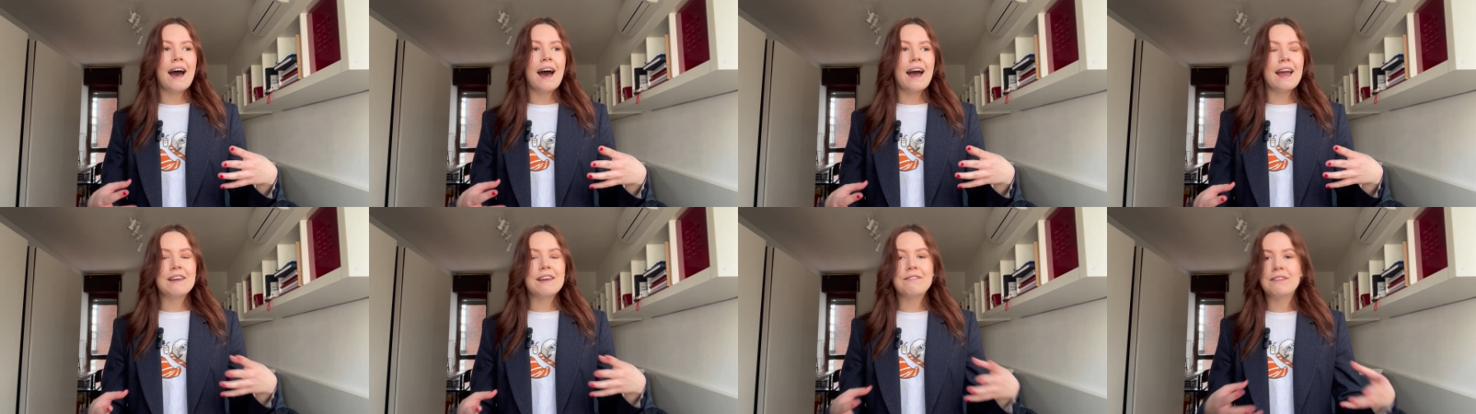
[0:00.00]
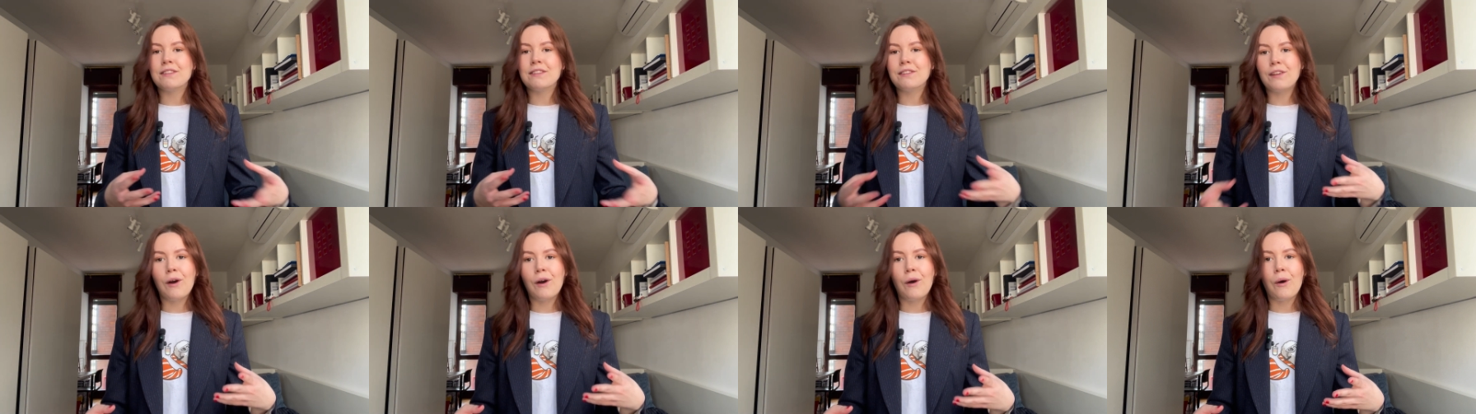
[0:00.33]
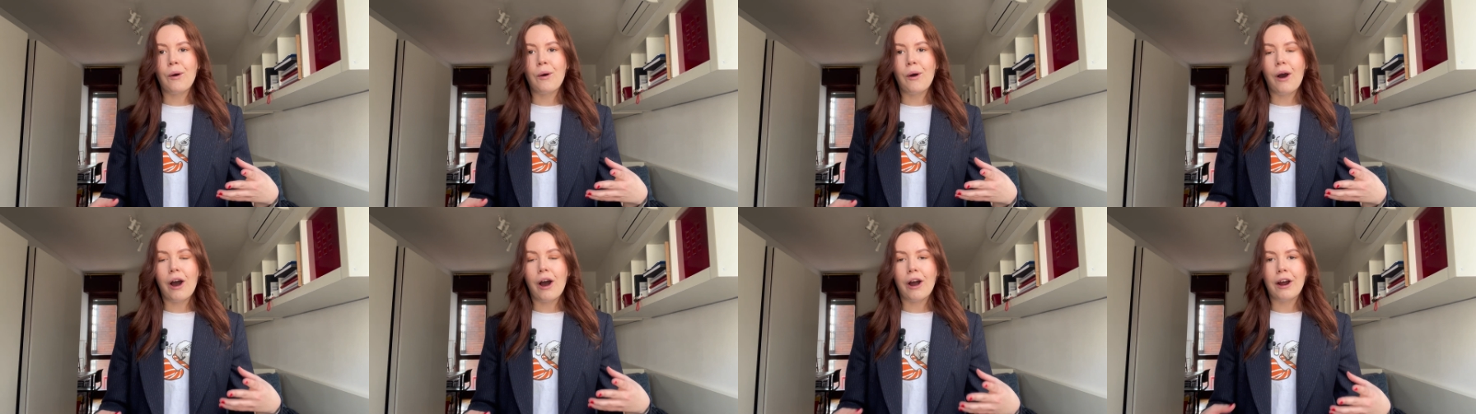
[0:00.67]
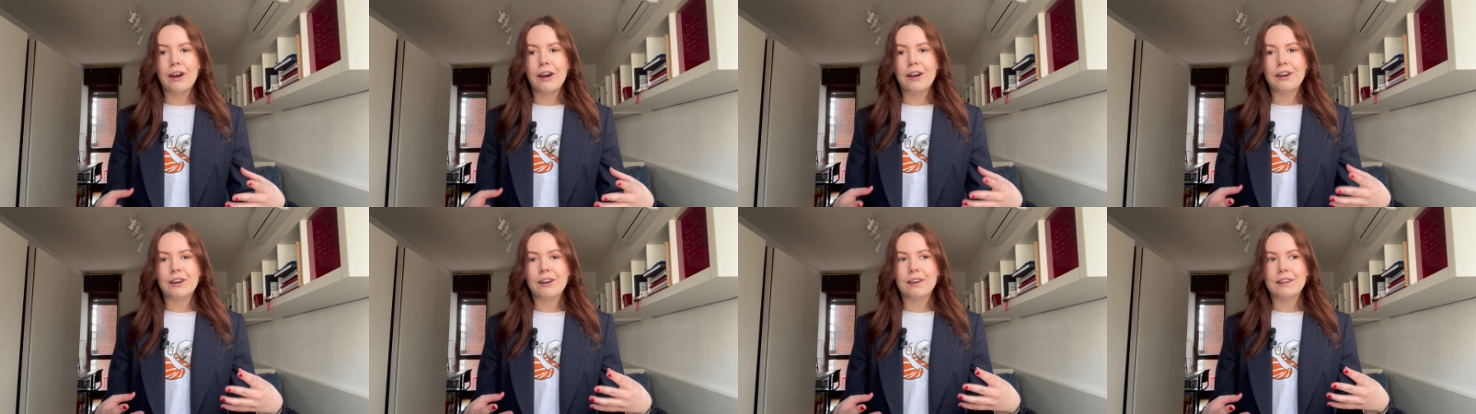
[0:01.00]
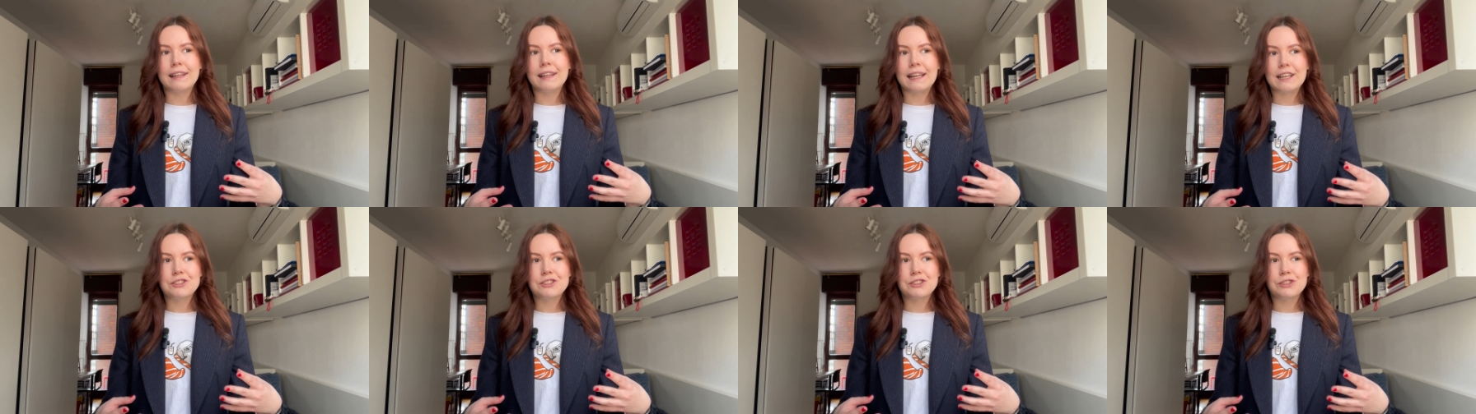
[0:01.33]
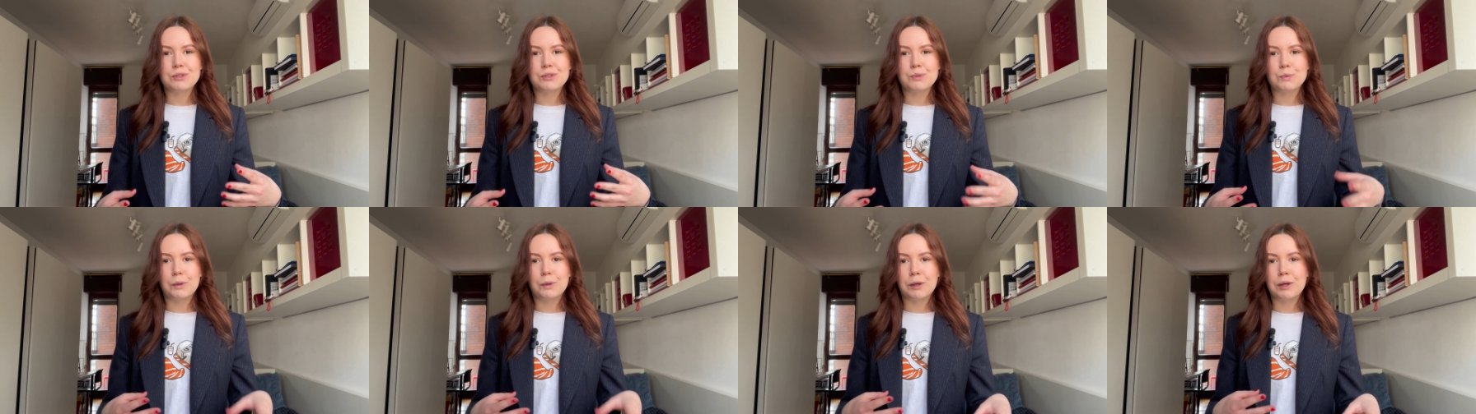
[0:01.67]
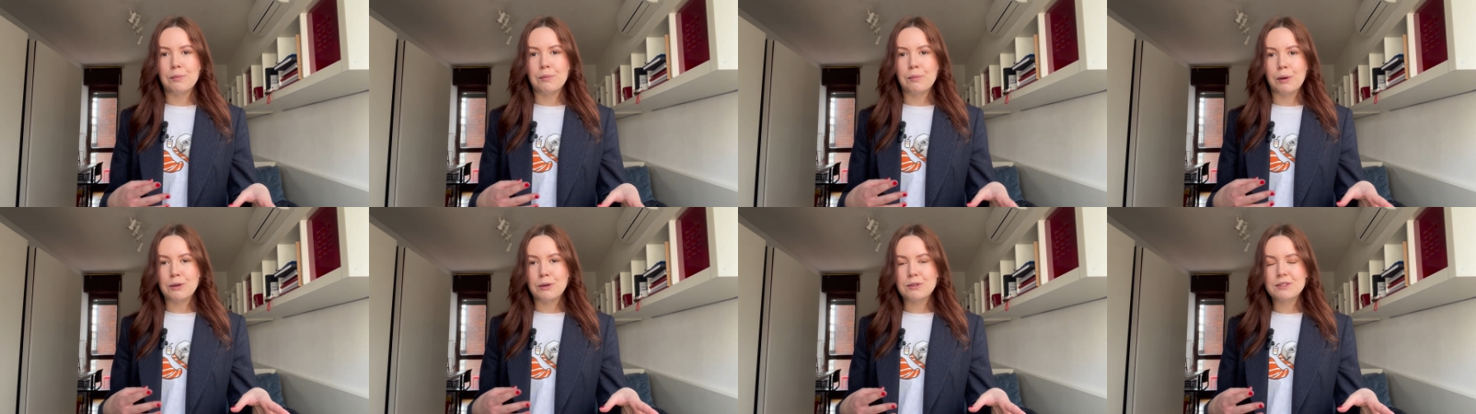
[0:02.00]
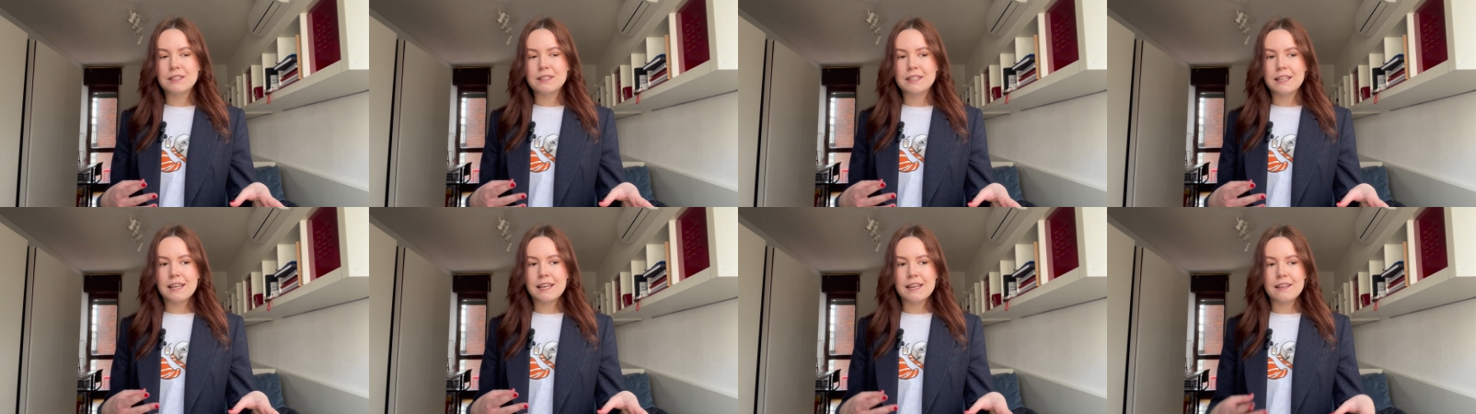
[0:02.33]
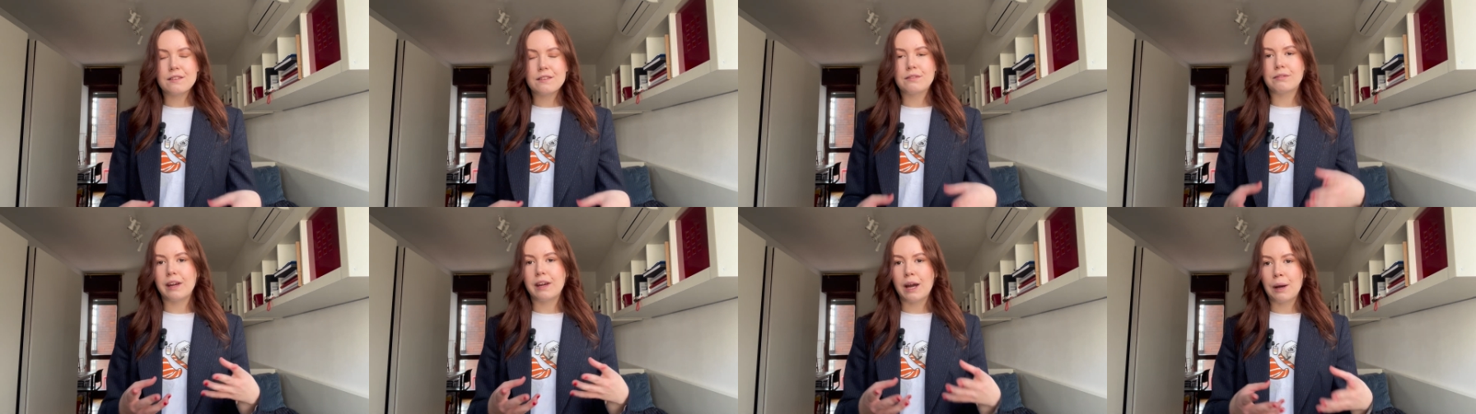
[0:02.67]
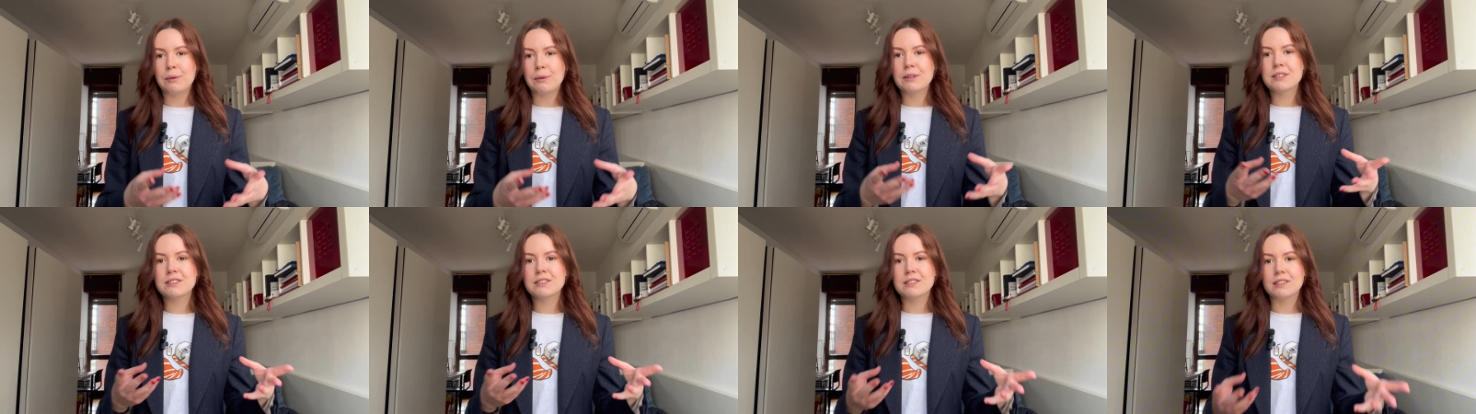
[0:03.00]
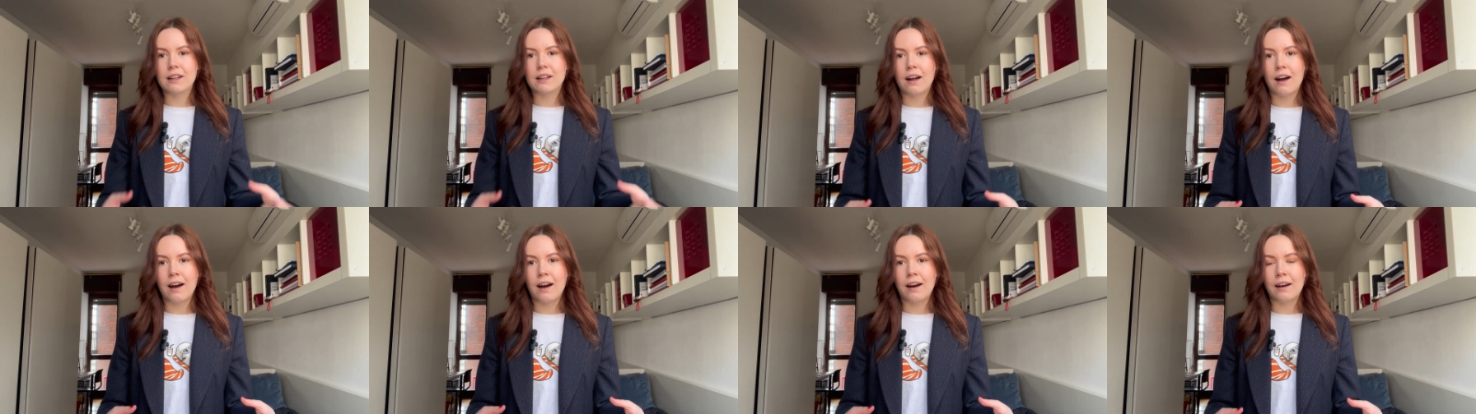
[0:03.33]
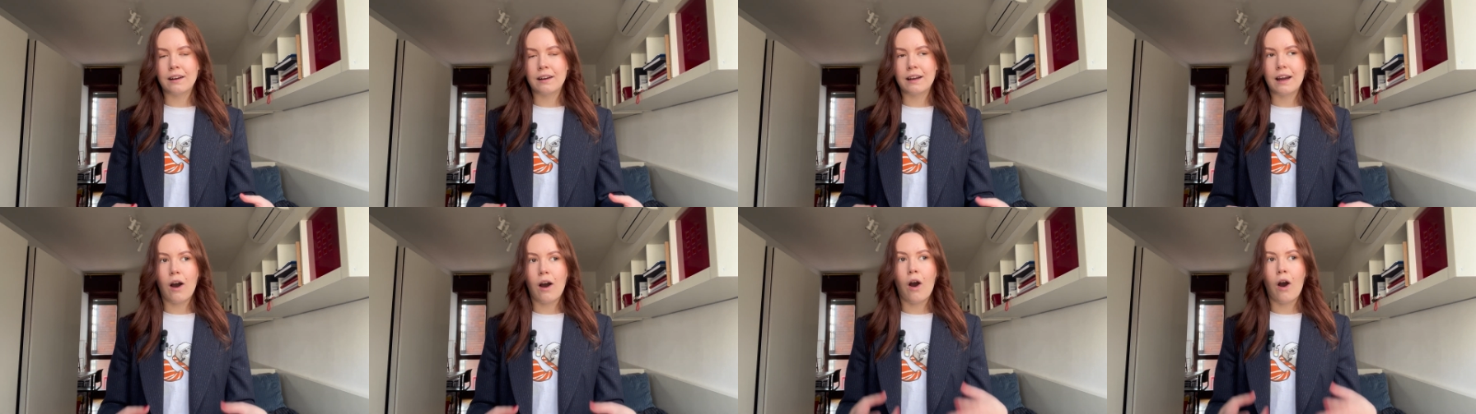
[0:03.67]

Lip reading: Even though our lectures were mostly 3 hours long,